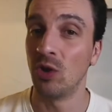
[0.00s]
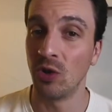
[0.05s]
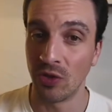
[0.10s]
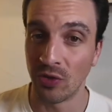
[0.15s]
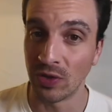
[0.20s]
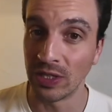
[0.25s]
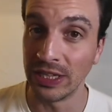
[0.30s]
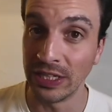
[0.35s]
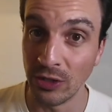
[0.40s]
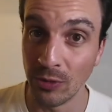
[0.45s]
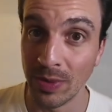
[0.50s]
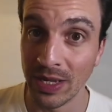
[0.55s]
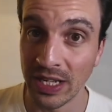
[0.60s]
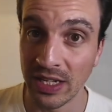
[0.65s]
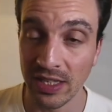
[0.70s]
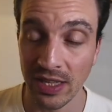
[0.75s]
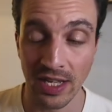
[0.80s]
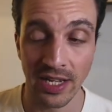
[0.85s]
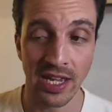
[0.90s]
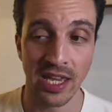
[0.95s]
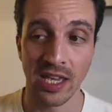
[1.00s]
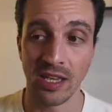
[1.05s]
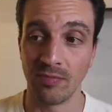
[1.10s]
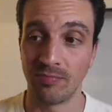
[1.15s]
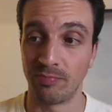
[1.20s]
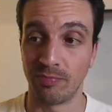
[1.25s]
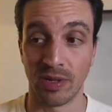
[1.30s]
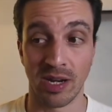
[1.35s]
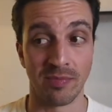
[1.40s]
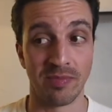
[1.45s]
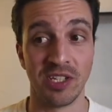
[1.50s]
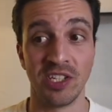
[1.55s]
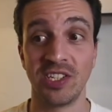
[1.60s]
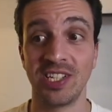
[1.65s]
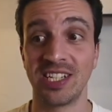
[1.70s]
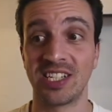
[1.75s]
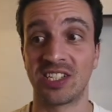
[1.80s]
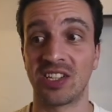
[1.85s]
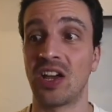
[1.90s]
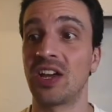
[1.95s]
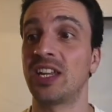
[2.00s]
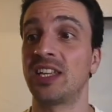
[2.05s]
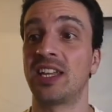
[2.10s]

They're a little bit clunky, but I'm just excited